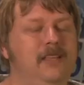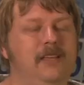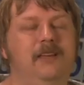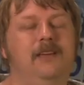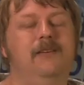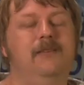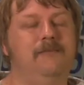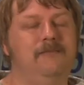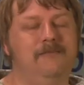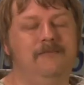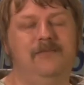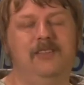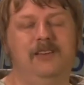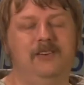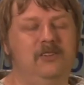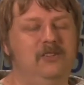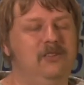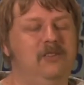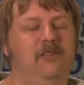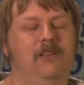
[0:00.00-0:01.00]

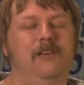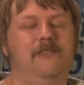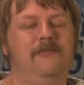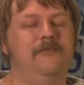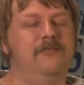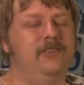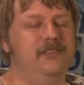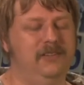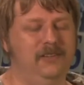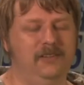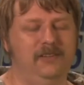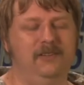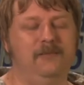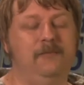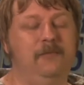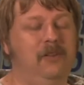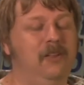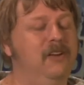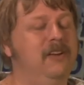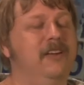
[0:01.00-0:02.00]
they just love
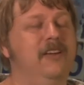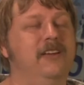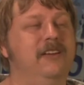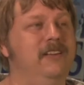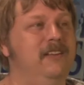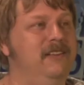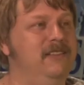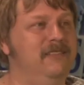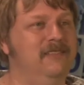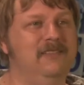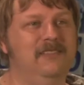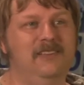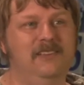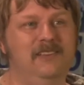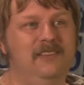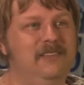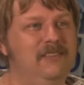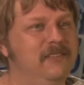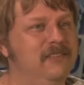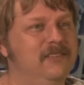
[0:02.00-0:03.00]
to plug in and
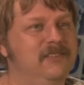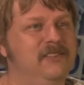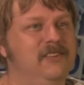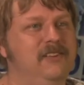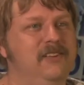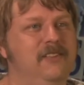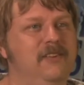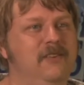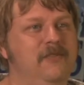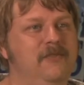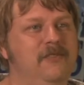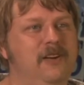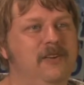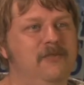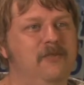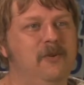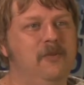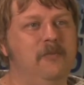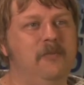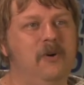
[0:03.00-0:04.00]
listen to their
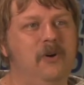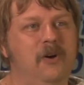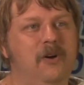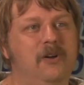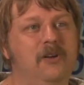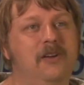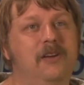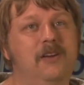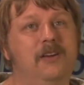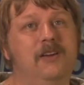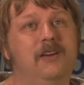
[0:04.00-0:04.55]
favorite book.